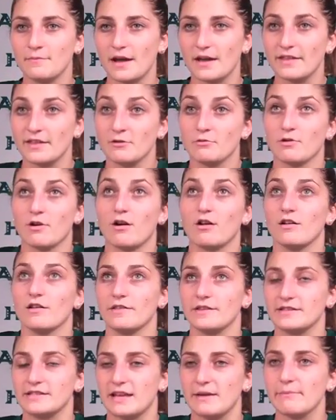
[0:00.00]
I think we're all
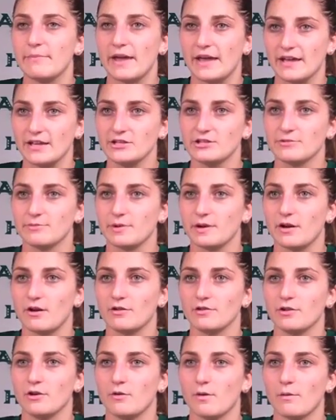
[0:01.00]
on the same page and we
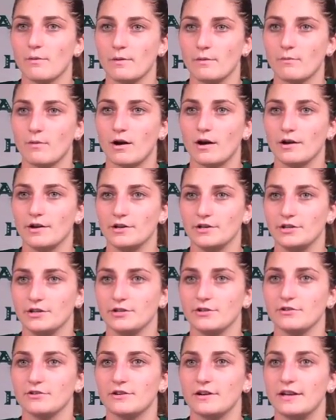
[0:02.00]
all know what we want to
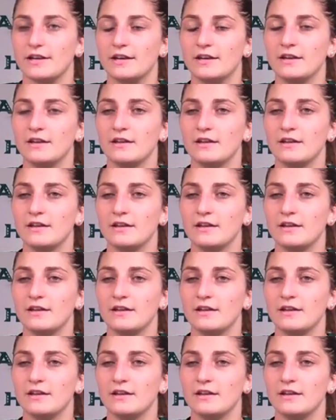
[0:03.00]
do and